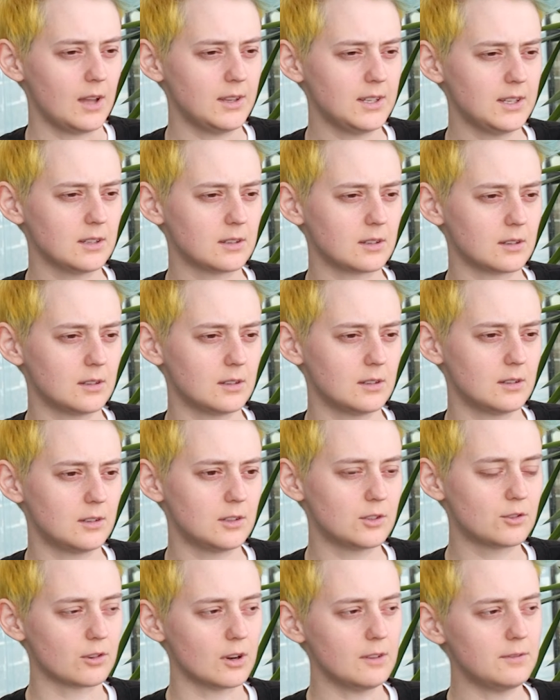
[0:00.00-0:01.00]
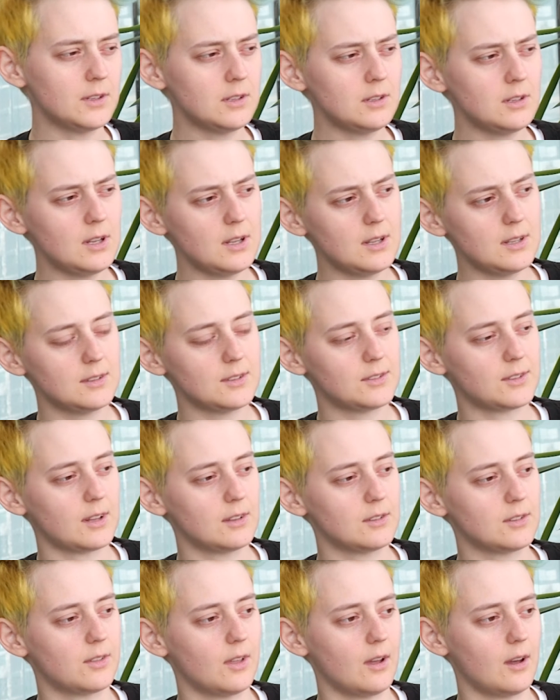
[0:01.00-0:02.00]
I think driven in the
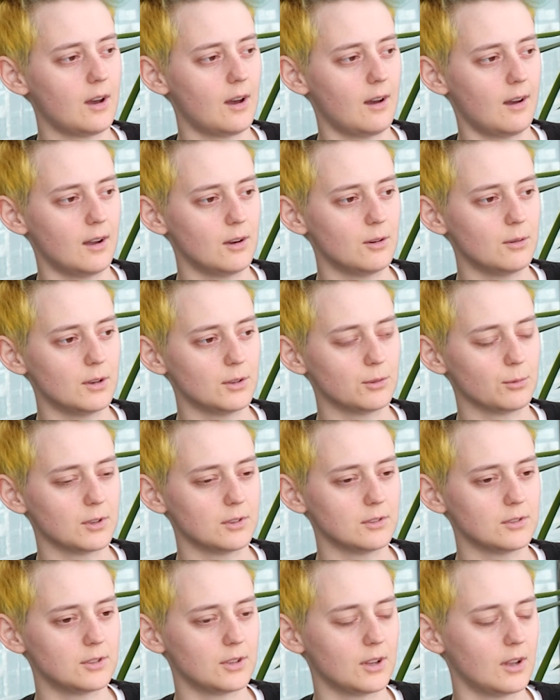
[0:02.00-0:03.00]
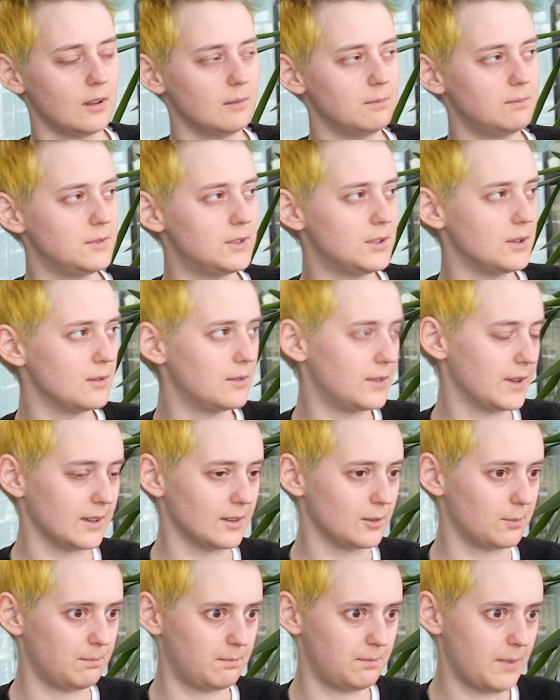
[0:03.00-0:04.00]
sense that I always want to do
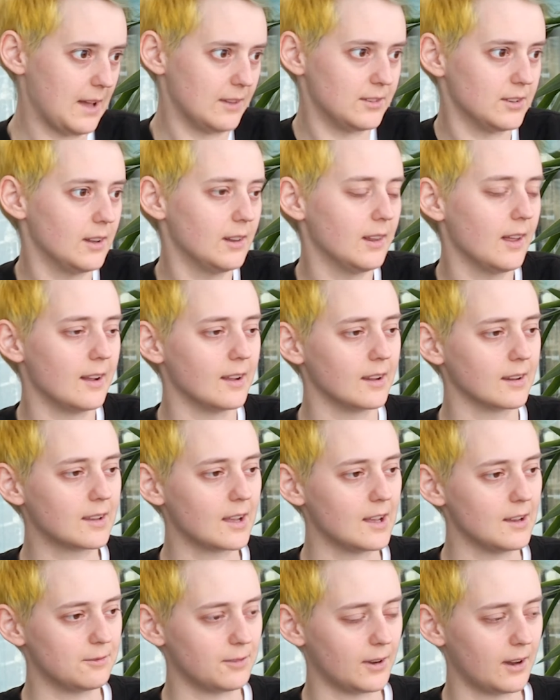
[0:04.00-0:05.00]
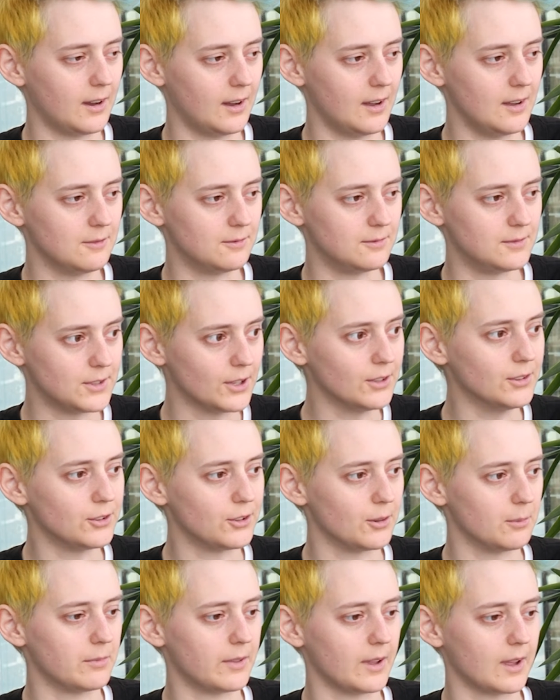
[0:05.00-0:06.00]
things better. Like, if I've done
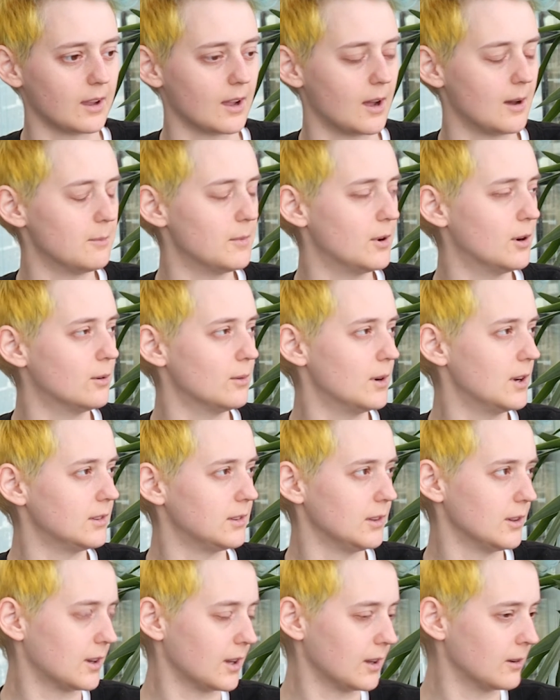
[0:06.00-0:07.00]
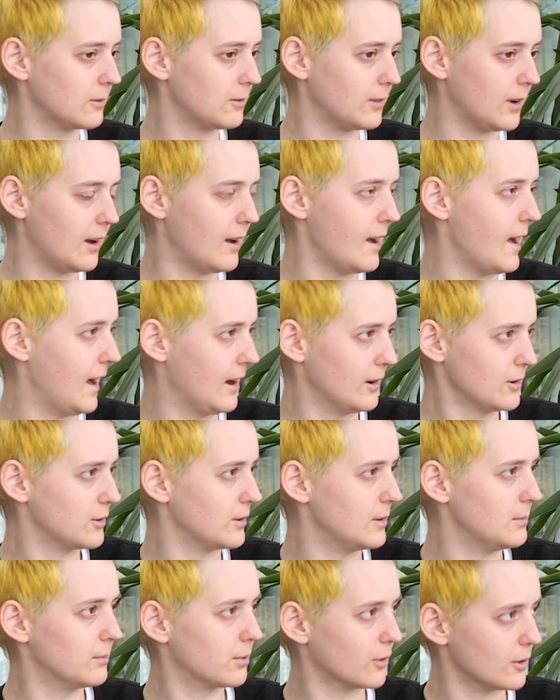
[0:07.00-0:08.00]
something, I'm always looking for how
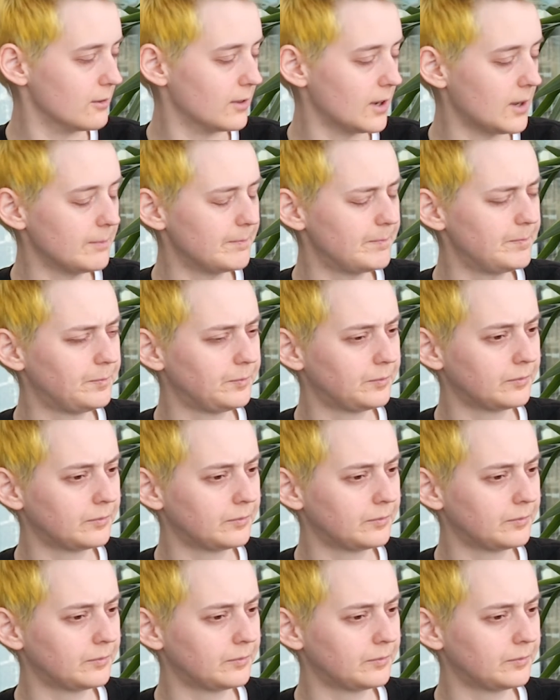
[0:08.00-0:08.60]
to improve it.